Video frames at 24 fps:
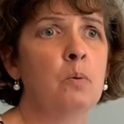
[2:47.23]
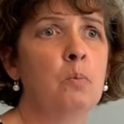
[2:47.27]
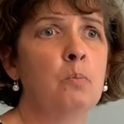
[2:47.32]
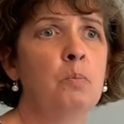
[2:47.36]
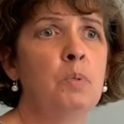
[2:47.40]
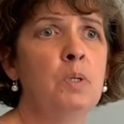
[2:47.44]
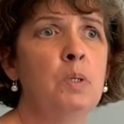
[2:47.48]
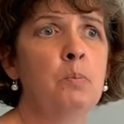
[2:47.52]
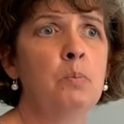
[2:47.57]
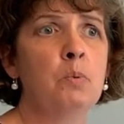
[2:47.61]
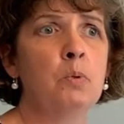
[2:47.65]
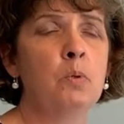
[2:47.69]

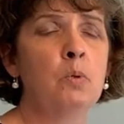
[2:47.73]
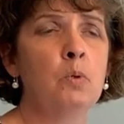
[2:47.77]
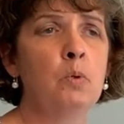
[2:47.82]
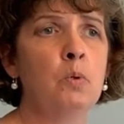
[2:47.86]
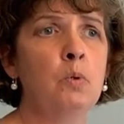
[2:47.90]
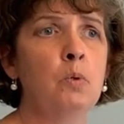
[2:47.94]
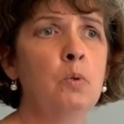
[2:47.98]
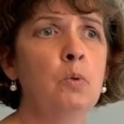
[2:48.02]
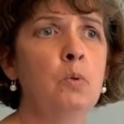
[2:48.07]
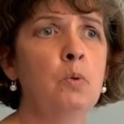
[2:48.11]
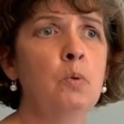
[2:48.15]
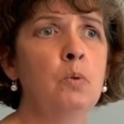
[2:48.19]
people
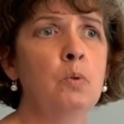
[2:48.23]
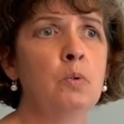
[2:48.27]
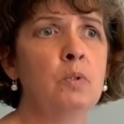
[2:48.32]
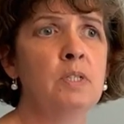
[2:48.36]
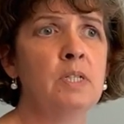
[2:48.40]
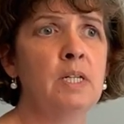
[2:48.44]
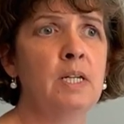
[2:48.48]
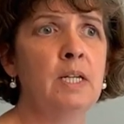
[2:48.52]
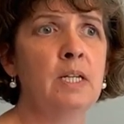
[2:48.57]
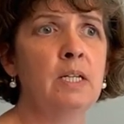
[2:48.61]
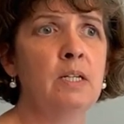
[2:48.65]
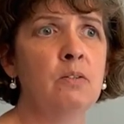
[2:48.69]
who
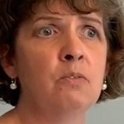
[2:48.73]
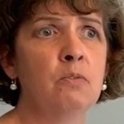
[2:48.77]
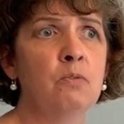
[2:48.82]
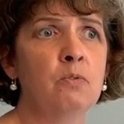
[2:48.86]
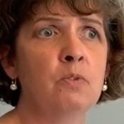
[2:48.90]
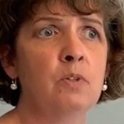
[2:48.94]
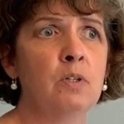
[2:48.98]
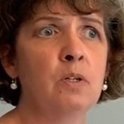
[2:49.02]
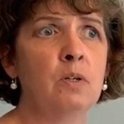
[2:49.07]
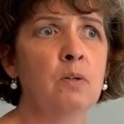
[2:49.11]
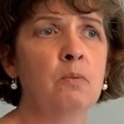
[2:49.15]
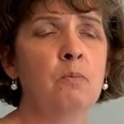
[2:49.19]
take
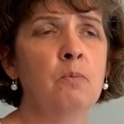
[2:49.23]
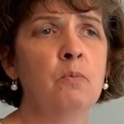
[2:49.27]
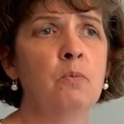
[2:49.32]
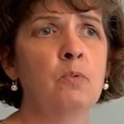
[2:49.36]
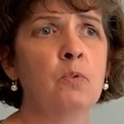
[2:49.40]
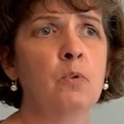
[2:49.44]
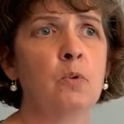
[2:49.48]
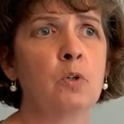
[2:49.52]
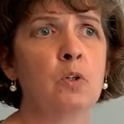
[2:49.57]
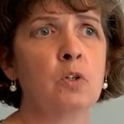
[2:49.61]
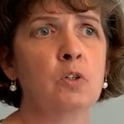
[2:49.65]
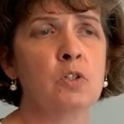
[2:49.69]
them
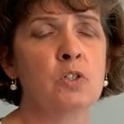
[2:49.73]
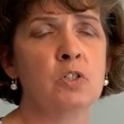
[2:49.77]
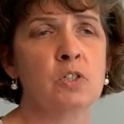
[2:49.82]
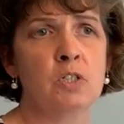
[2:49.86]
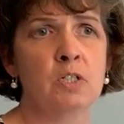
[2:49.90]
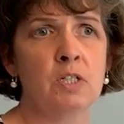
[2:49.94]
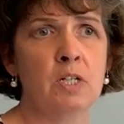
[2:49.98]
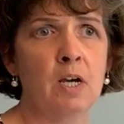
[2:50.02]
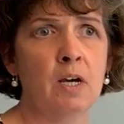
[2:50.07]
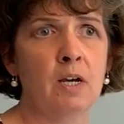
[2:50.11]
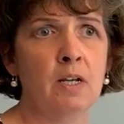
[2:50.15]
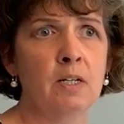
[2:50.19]
for
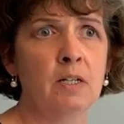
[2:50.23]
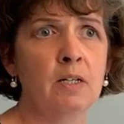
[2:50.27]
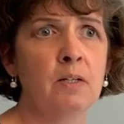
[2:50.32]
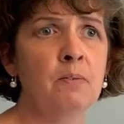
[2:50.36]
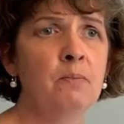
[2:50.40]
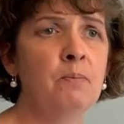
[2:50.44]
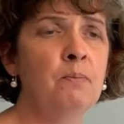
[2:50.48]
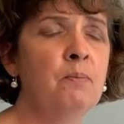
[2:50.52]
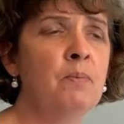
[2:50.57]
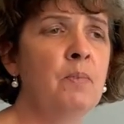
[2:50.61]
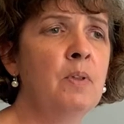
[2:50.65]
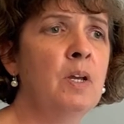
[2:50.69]
Sonata,
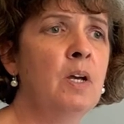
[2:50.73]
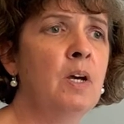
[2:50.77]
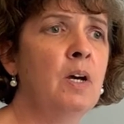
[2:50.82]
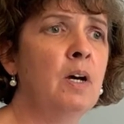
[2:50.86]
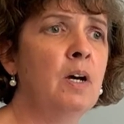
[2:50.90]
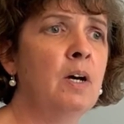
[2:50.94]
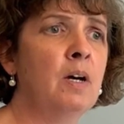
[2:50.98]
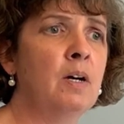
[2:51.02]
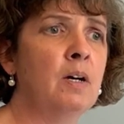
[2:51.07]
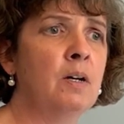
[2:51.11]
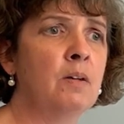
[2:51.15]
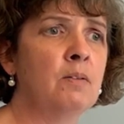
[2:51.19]

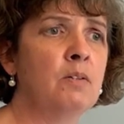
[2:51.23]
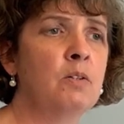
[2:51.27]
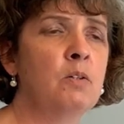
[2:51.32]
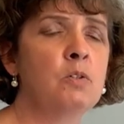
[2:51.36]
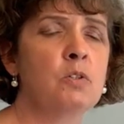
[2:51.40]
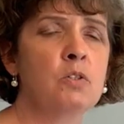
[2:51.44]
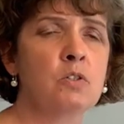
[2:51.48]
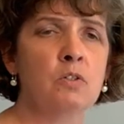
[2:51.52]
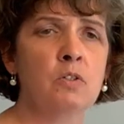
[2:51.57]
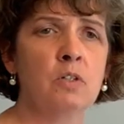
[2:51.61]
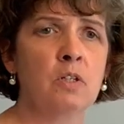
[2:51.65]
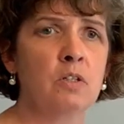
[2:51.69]

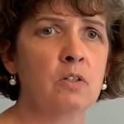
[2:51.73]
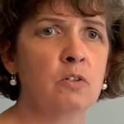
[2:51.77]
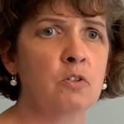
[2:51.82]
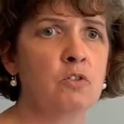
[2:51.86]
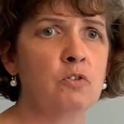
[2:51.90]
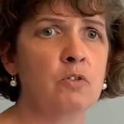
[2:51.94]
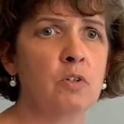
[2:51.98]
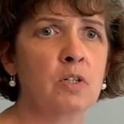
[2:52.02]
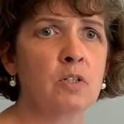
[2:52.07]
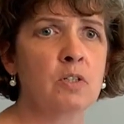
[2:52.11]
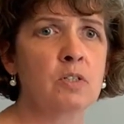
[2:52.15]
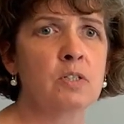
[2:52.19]
those are another
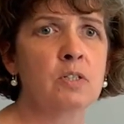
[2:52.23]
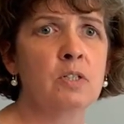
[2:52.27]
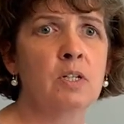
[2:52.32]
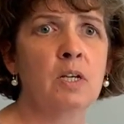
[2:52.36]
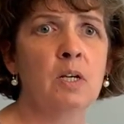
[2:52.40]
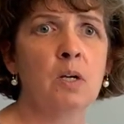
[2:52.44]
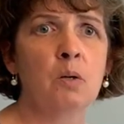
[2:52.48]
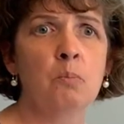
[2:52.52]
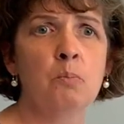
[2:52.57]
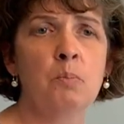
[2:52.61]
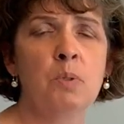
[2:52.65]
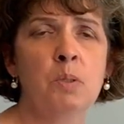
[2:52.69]
drugs to
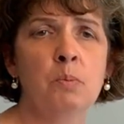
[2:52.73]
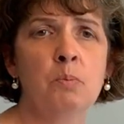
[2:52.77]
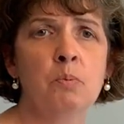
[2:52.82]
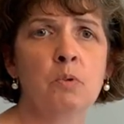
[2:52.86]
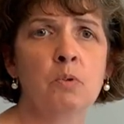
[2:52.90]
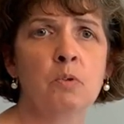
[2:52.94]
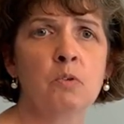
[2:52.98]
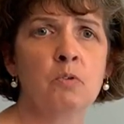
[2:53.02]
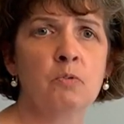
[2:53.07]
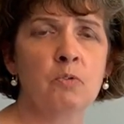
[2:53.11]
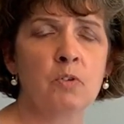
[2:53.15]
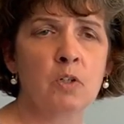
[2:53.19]
help
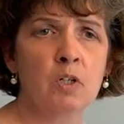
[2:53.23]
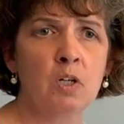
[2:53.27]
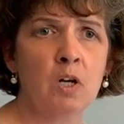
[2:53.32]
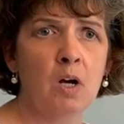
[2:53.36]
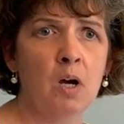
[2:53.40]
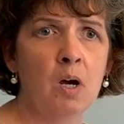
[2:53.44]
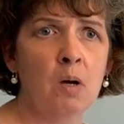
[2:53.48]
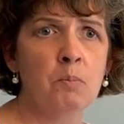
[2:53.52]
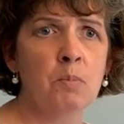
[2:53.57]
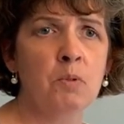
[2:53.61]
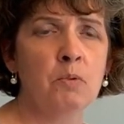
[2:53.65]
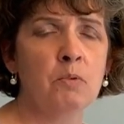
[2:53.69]
people for
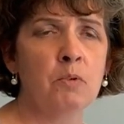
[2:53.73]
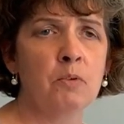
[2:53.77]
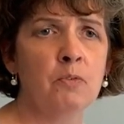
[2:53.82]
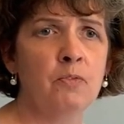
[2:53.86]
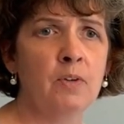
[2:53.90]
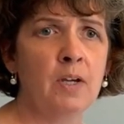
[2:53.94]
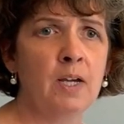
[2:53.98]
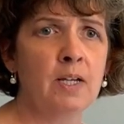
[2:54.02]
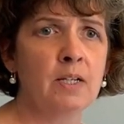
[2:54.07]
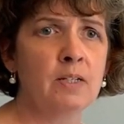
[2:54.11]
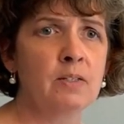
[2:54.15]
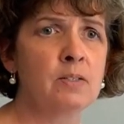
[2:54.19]
common
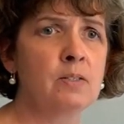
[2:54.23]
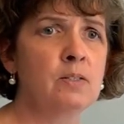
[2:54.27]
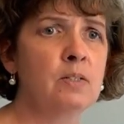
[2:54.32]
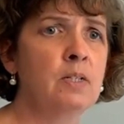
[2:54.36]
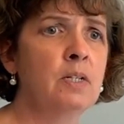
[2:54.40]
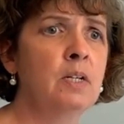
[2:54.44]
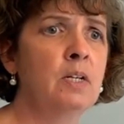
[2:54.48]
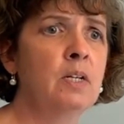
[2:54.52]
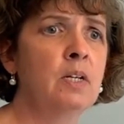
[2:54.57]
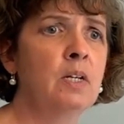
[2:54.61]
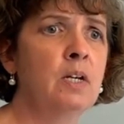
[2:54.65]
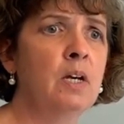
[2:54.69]
effects,
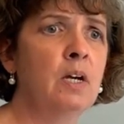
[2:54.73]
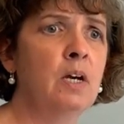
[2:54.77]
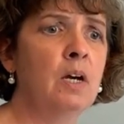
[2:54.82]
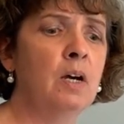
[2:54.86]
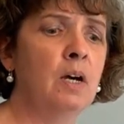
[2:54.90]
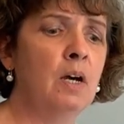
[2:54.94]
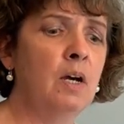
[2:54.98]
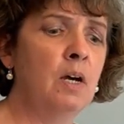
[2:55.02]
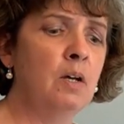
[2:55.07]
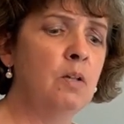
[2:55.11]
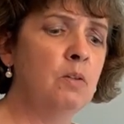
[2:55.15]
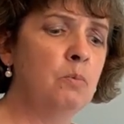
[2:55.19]

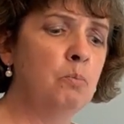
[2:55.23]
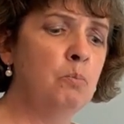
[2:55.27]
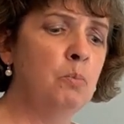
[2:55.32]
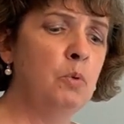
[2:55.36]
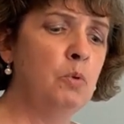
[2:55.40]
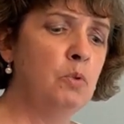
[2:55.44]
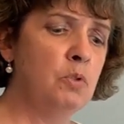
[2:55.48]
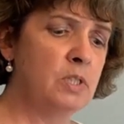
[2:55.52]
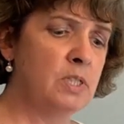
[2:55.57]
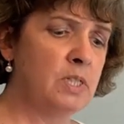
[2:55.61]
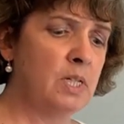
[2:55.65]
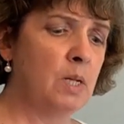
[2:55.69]

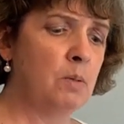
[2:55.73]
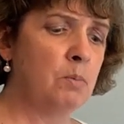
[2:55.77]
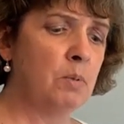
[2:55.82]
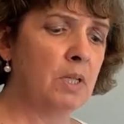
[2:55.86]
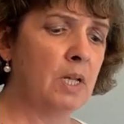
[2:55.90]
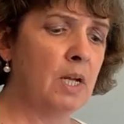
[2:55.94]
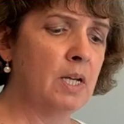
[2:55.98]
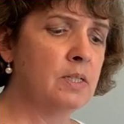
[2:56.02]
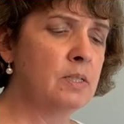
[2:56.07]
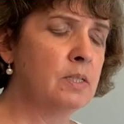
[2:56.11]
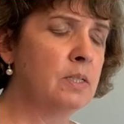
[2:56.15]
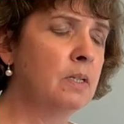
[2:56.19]
mood
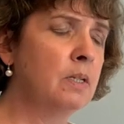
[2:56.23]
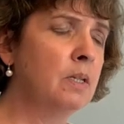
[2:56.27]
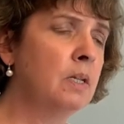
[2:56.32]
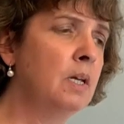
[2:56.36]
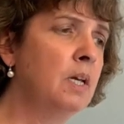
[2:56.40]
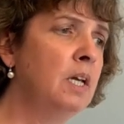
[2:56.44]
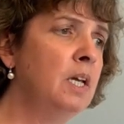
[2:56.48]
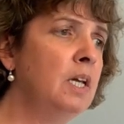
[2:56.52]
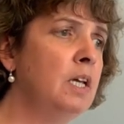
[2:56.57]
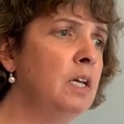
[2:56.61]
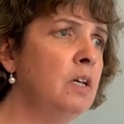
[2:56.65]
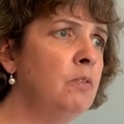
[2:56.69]
stabilizing.
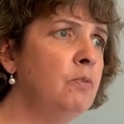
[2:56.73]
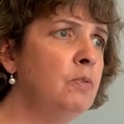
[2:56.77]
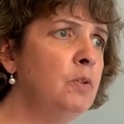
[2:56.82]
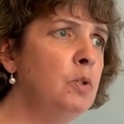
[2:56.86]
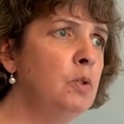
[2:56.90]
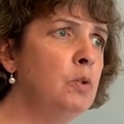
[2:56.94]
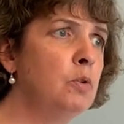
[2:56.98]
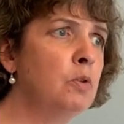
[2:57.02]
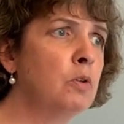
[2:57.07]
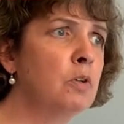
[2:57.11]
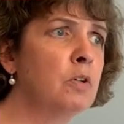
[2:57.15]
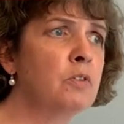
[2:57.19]
If
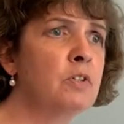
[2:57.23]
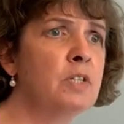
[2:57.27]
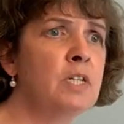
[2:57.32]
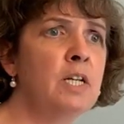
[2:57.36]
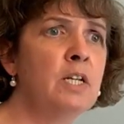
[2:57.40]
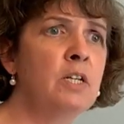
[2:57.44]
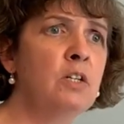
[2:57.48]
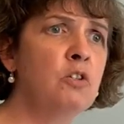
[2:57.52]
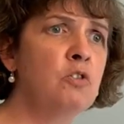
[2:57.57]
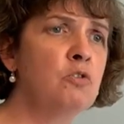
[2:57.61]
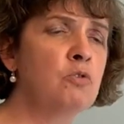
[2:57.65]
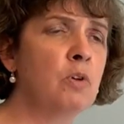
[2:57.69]
you are
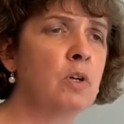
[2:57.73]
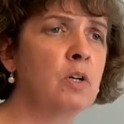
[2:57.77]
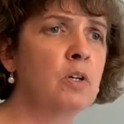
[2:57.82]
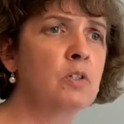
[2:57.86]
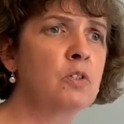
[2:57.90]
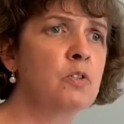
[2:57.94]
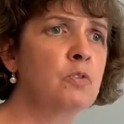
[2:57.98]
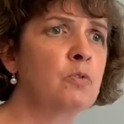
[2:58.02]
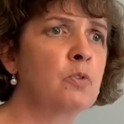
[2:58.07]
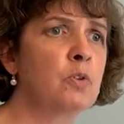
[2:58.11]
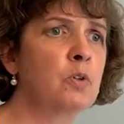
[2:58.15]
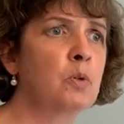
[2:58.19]
taking drugs
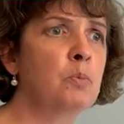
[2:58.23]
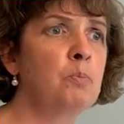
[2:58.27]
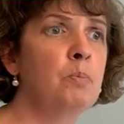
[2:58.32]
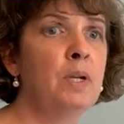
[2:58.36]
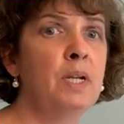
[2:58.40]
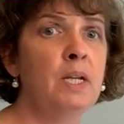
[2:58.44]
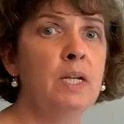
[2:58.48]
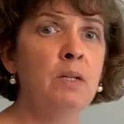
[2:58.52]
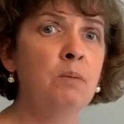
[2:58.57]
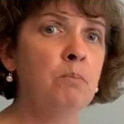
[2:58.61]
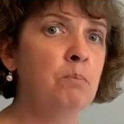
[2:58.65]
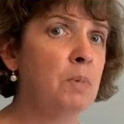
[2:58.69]
for
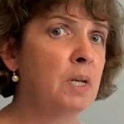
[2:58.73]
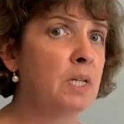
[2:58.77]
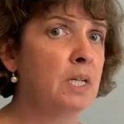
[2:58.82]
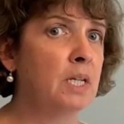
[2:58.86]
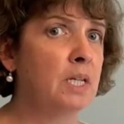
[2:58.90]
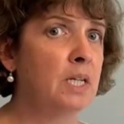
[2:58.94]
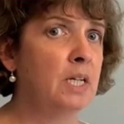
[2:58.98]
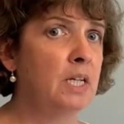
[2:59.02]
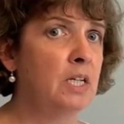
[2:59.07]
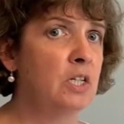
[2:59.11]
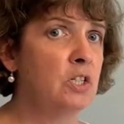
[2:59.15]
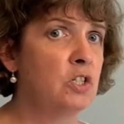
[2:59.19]
pain
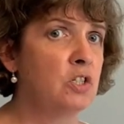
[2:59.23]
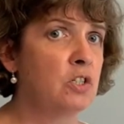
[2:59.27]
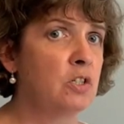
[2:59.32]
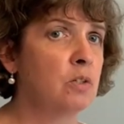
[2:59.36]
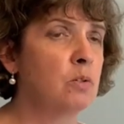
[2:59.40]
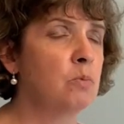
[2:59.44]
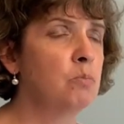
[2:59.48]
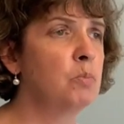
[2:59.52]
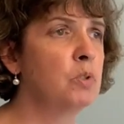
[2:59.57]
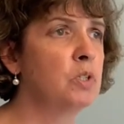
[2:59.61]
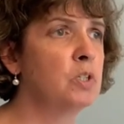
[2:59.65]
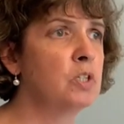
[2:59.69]

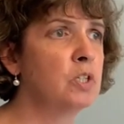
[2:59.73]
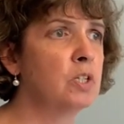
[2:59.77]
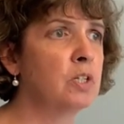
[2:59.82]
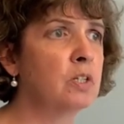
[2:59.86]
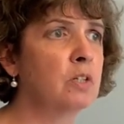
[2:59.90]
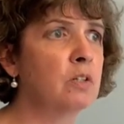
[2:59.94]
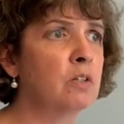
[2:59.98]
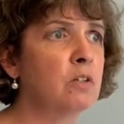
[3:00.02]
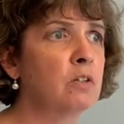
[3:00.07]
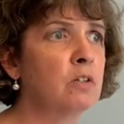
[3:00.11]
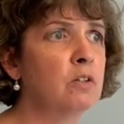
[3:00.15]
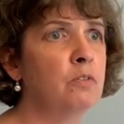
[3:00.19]
medication,
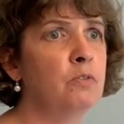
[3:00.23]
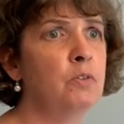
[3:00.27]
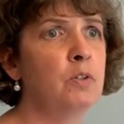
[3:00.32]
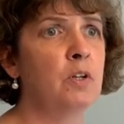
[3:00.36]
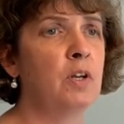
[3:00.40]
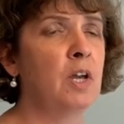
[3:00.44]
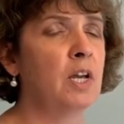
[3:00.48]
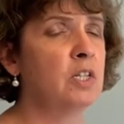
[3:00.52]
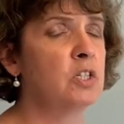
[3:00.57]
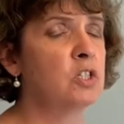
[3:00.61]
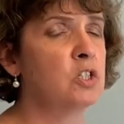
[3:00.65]
particularly if you had